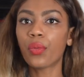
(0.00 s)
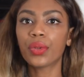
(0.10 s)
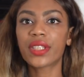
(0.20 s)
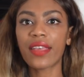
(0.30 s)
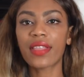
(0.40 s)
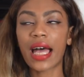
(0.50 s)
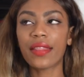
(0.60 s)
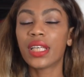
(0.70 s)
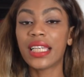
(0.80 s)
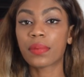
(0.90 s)
I will say
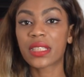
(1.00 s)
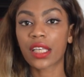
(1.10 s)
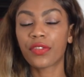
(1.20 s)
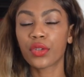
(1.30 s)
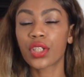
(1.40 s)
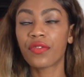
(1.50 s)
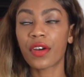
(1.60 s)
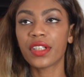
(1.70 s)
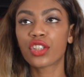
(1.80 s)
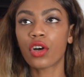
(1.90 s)
that the lipstick feels
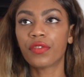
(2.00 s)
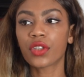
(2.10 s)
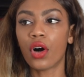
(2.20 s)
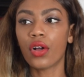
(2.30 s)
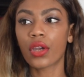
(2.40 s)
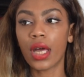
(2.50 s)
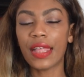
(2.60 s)
very soft on